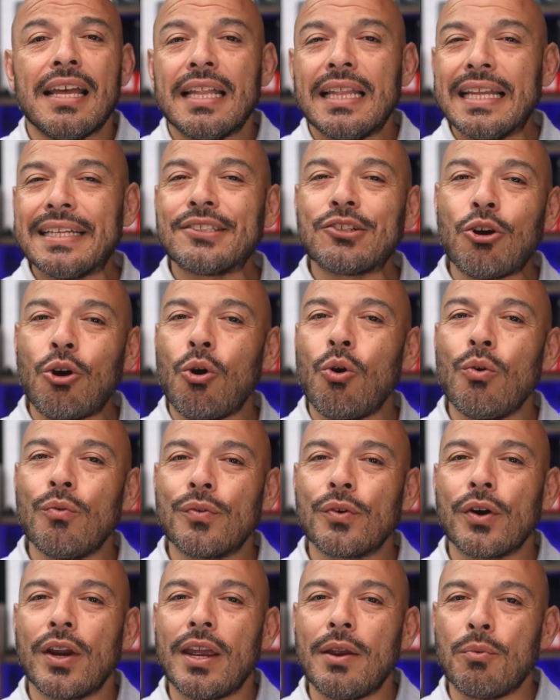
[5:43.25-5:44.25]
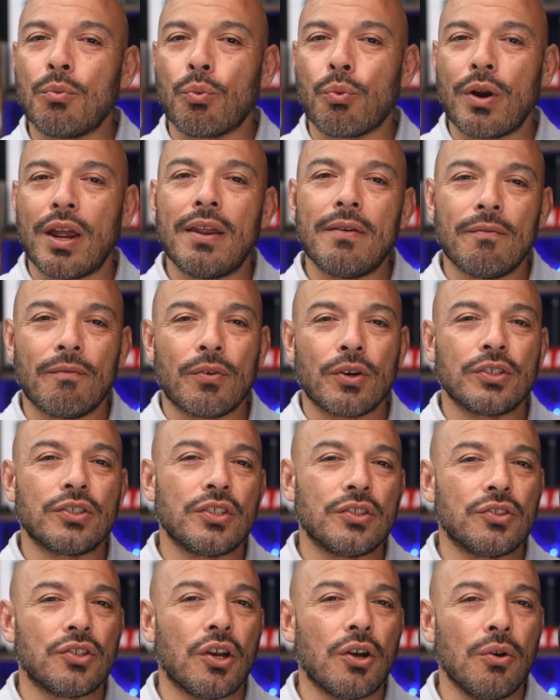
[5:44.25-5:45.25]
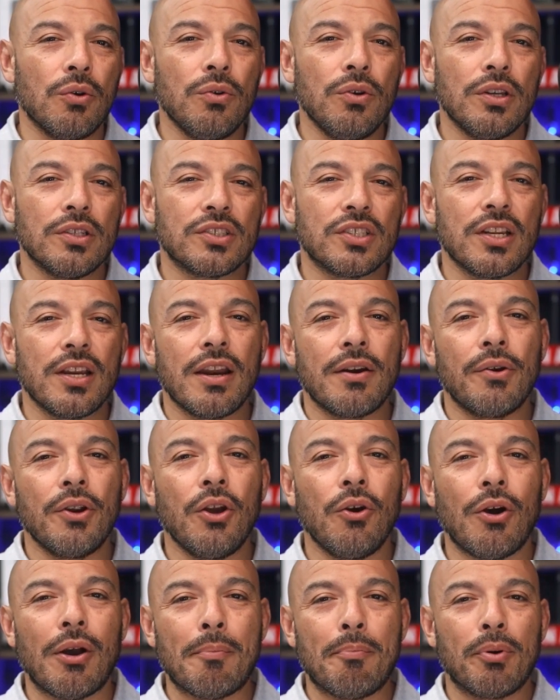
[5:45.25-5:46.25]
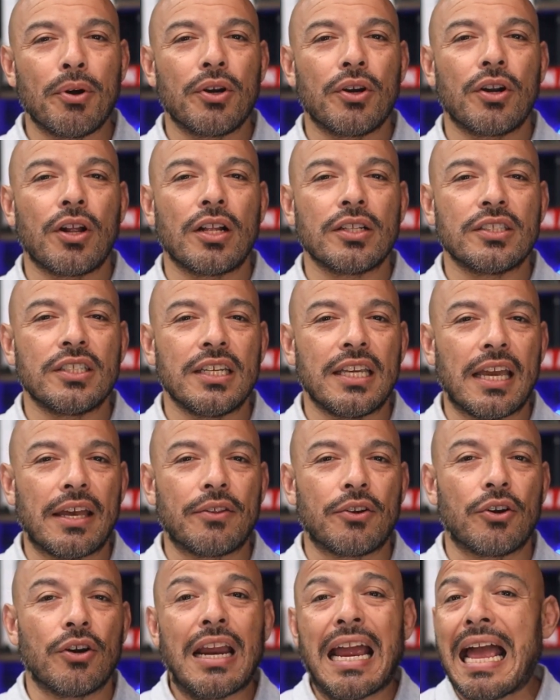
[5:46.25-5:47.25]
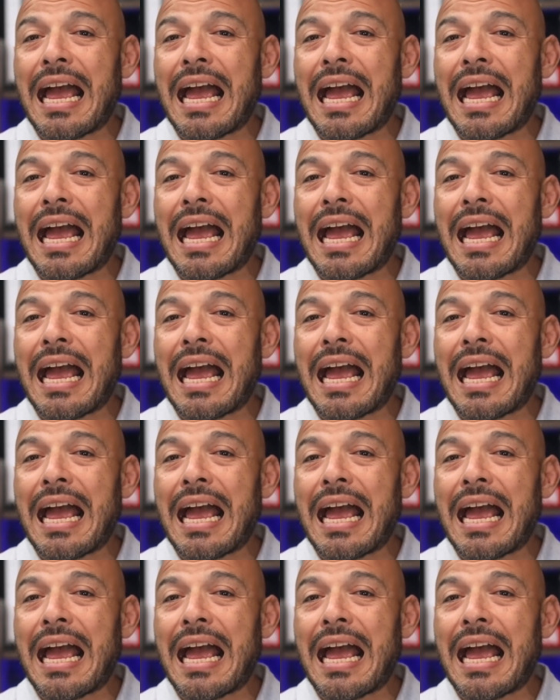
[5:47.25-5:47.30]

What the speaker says: let's go over a rent versus own scenario and put it all together.